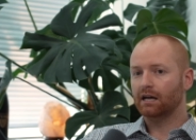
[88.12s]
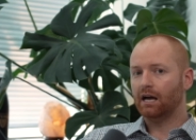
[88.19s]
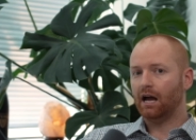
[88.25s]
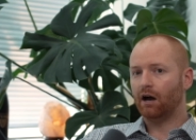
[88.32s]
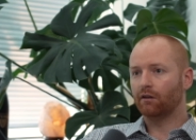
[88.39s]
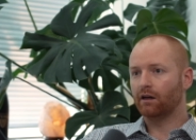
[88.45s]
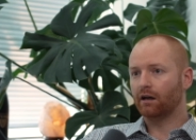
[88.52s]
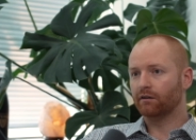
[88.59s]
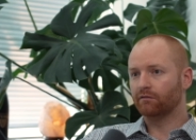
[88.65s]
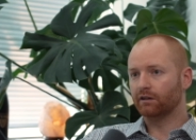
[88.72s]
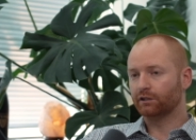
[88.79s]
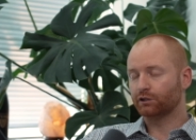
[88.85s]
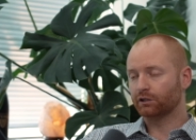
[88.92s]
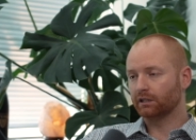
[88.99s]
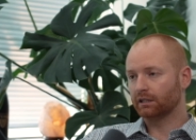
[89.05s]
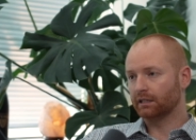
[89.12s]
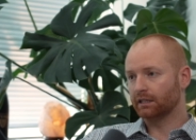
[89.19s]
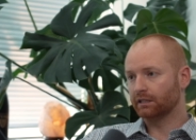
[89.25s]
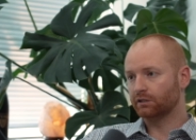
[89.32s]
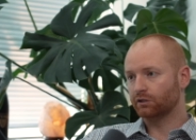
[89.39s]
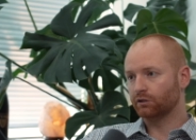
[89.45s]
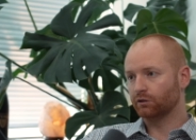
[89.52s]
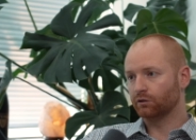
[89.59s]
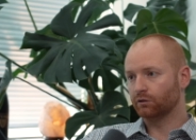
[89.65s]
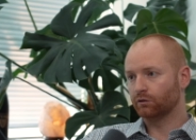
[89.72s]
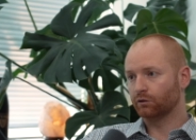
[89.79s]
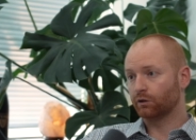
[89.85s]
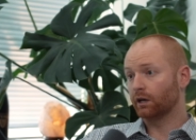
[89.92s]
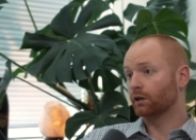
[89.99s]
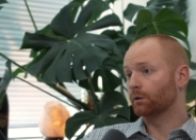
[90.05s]
how that eventually leads to
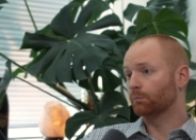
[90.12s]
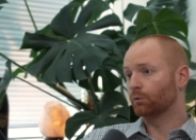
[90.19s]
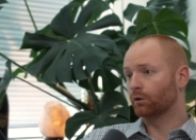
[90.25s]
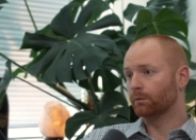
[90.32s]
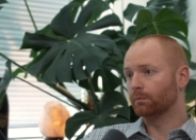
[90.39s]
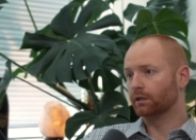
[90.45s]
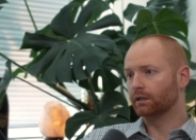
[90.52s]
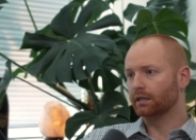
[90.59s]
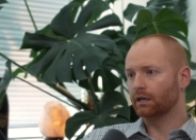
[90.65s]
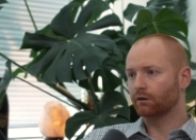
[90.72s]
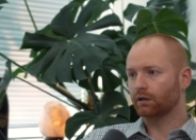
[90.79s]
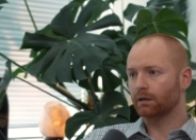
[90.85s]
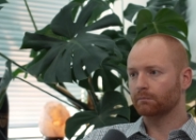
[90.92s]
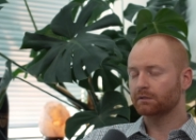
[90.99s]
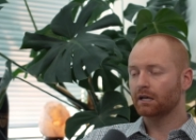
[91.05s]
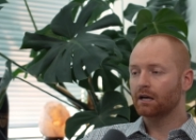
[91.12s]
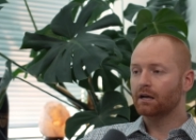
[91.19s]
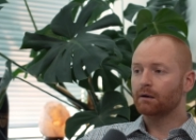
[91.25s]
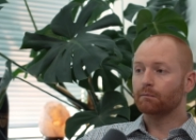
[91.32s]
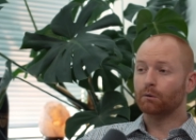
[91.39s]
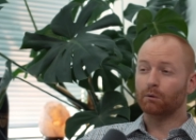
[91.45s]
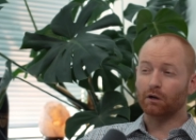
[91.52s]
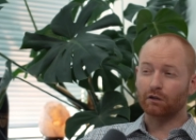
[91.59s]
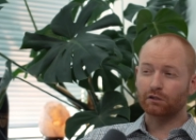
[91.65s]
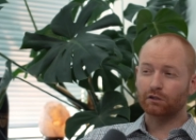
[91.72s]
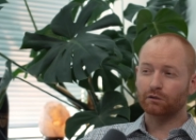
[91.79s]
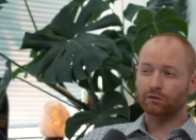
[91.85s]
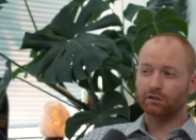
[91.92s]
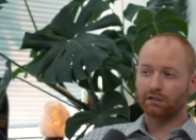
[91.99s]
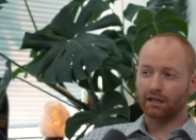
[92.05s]
greater employability outcomes. But we
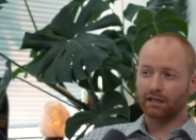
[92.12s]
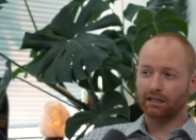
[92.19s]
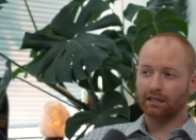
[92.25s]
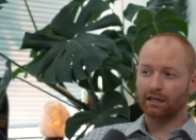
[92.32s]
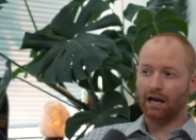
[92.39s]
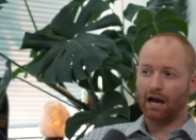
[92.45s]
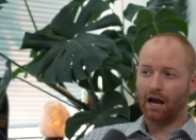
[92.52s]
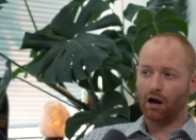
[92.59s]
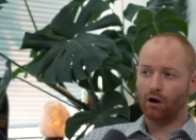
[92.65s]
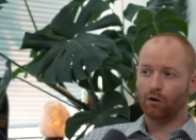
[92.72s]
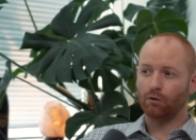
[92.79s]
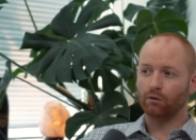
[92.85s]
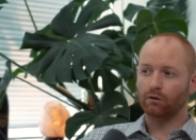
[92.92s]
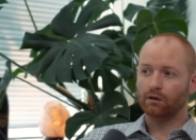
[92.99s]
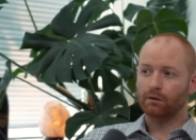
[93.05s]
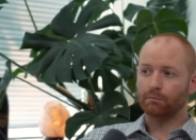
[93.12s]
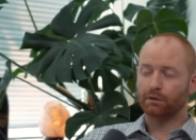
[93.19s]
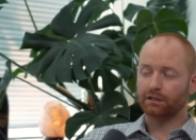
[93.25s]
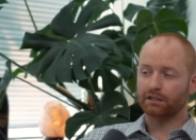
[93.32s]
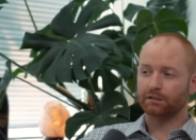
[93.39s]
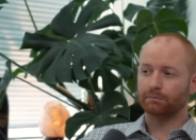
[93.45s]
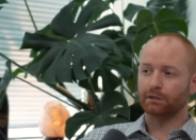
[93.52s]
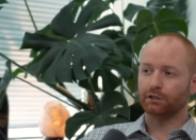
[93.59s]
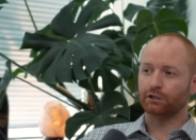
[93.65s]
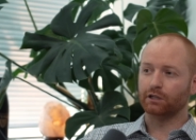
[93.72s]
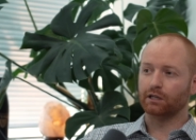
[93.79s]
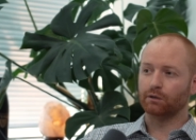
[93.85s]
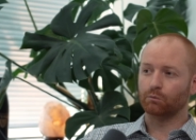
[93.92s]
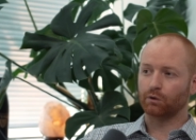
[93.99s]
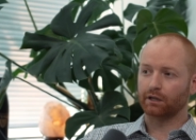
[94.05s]
also study how
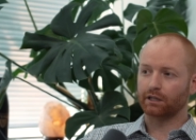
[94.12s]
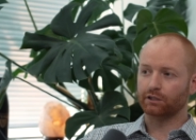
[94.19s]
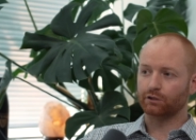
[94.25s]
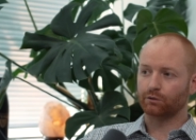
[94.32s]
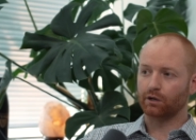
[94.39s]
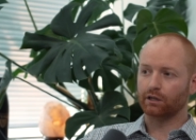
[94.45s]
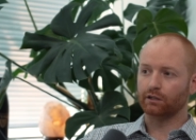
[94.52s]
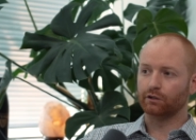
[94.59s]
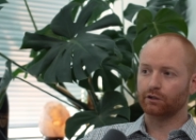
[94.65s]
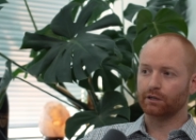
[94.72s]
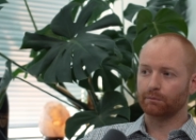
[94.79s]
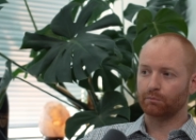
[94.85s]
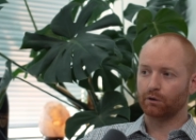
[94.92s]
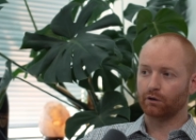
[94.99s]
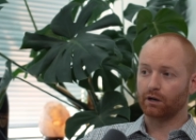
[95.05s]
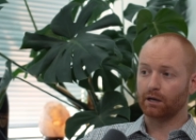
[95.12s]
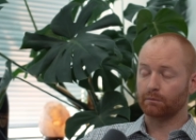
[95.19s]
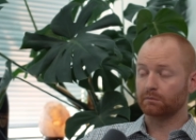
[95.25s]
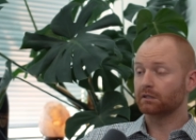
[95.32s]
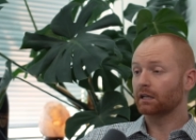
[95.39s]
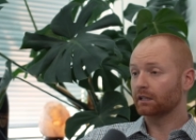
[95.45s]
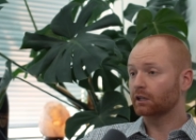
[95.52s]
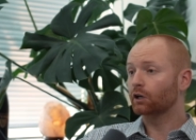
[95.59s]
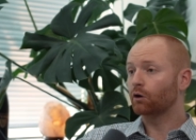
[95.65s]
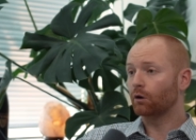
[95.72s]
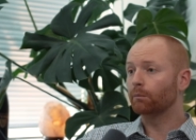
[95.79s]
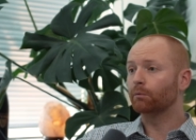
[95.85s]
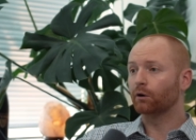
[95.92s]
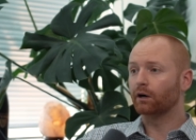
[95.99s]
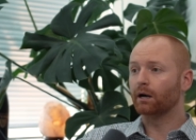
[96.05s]
participation in work-integrated learning programs, like the
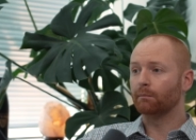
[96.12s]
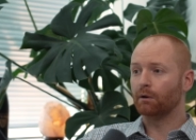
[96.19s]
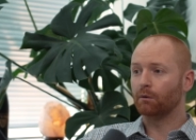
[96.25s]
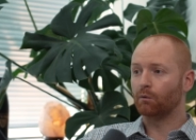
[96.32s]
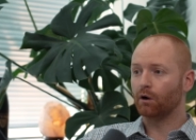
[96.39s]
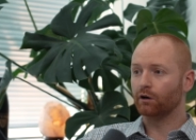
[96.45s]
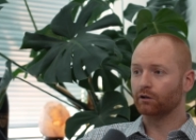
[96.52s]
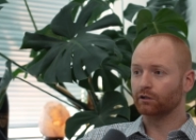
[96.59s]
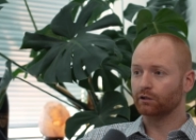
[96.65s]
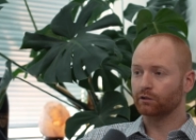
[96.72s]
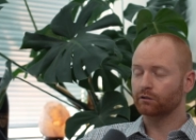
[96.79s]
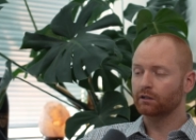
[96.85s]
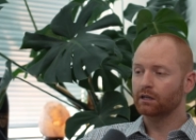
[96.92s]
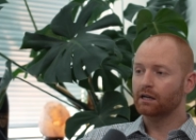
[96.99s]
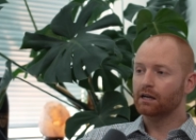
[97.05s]
Co-op program at Waterloo,